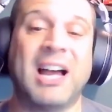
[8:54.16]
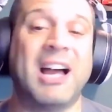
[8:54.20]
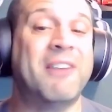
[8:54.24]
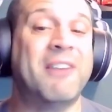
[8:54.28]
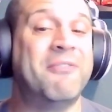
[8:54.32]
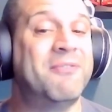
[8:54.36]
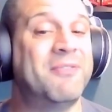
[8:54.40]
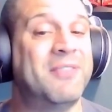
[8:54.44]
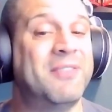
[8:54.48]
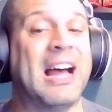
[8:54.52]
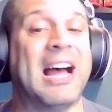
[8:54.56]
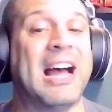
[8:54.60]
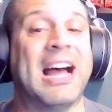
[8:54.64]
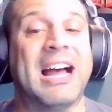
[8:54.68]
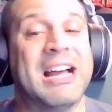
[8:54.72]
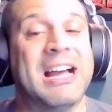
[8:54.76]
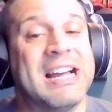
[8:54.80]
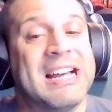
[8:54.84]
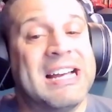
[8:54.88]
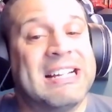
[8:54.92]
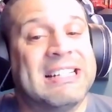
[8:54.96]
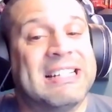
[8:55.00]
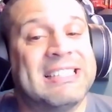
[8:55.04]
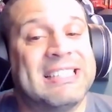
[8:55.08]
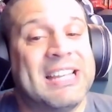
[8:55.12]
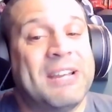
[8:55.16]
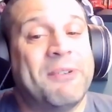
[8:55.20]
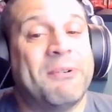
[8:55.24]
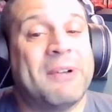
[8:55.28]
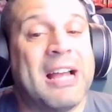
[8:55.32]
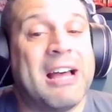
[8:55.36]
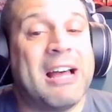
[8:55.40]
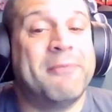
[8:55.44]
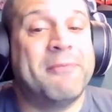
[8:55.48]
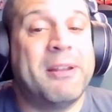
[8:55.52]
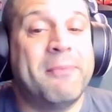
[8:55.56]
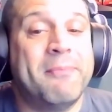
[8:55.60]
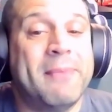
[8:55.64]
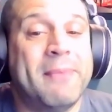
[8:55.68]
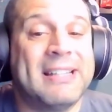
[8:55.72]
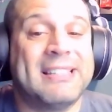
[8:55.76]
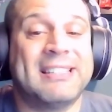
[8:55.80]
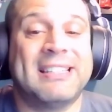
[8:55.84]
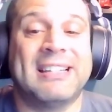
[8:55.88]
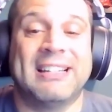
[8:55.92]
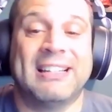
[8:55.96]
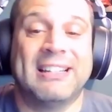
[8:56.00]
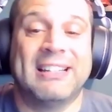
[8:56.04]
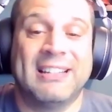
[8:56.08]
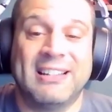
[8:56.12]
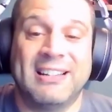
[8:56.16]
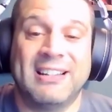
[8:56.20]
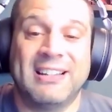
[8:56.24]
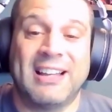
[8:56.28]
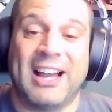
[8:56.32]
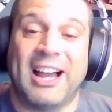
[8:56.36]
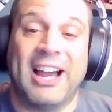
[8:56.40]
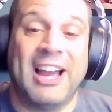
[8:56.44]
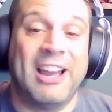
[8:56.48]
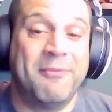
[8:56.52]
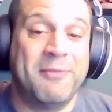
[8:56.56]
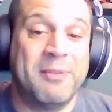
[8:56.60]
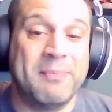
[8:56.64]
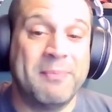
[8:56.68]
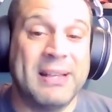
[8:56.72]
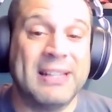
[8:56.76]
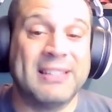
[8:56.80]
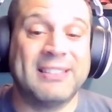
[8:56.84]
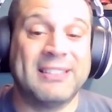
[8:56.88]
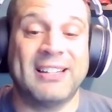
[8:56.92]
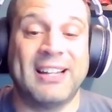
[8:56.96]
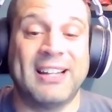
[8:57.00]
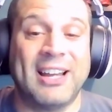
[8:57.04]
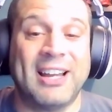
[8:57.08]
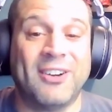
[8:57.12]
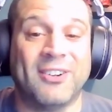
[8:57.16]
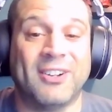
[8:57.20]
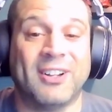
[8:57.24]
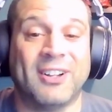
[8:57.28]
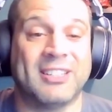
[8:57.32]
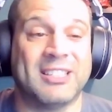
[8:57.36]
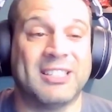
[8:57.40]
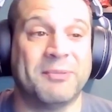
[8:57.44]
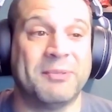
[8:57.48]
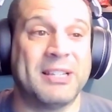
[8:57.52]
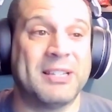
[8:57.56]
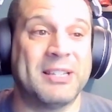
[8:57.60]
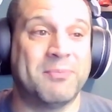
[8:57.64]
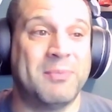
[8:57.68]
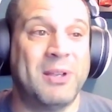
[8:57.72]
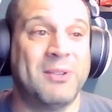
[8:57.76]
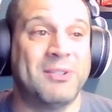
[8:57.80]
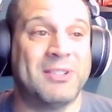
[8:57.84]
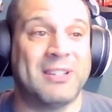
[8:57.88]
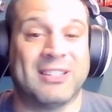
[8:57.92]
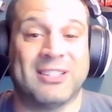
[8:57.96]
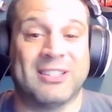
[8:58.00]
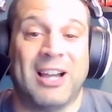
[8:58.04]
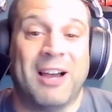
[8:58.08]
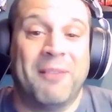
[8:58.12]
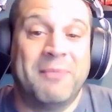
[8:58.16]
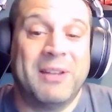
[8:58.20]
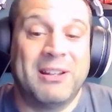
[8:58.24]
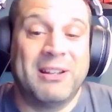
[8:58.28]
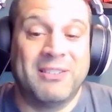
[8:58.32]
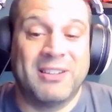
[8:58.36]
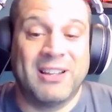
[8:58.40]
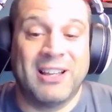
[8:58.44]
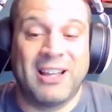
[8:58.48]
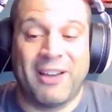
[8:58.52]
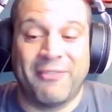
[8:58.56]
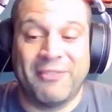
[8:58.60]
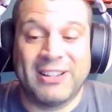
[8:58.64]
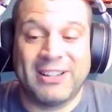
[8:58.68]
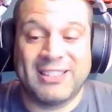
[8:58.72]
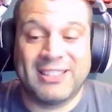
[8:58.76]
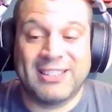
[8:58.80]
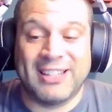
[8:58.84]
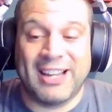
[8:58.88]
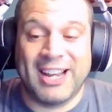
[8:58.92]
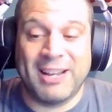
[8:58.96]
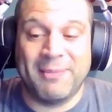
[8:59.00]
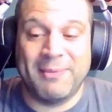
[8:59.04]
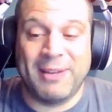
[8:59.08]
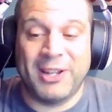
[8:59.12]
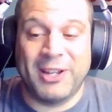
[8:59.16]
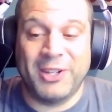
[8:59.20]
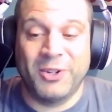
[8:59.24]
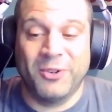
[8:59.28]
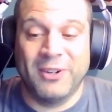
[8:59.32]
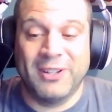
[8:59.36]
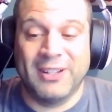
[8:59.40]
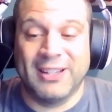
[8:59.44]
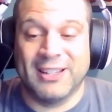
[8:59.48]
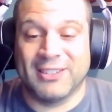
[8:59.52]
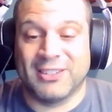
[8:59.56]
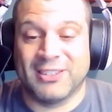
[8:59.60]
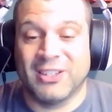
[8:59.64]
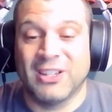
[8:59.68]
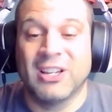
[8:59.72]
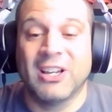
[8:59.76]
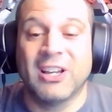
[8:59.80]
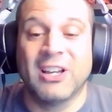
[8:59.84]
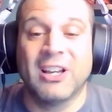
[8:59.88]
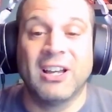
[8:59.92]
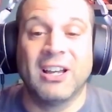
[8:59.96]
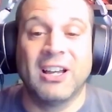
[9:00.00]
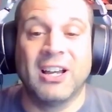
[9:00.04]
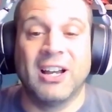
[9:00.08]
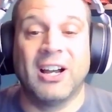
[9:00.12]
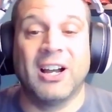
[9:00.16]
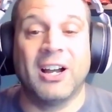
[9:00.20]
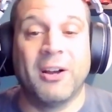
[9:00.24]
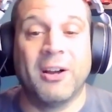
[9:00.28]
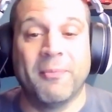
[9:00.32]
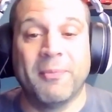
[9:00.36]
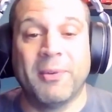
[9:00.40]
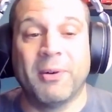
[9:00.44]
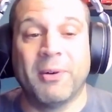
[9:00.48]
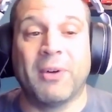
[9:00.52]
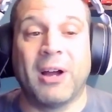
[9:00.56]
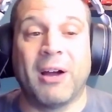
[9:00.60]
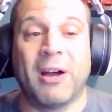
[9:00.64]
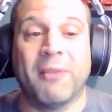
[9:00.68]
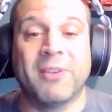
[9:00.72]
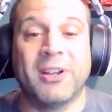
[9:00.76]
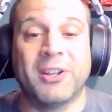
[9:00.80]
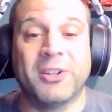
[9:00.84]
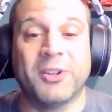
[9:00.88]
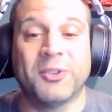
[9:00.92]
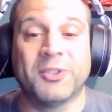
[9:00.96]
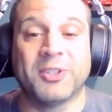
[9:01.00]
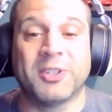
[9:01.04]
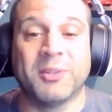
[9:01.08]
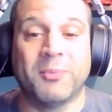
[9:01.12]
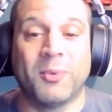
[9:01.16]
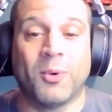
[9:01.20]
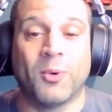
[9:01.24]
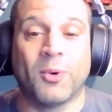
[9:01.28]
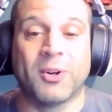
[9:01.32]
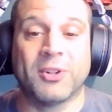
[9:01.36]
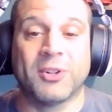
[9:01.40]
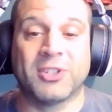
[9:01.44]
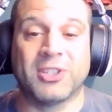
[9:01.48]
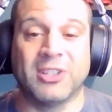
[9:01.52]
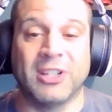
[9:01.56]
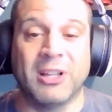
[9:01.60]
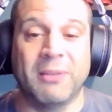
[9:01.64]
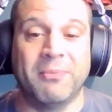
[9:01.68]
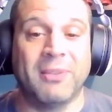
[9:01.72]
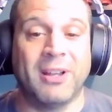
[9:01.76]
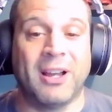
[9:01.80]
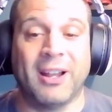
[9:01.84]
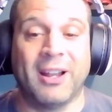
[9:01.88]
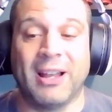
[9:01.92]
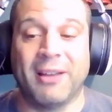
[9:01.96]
I see what I've been missing. I have been missing out on some of these music. So I'm excited about doing this. But I'm going to do some more Slipknot.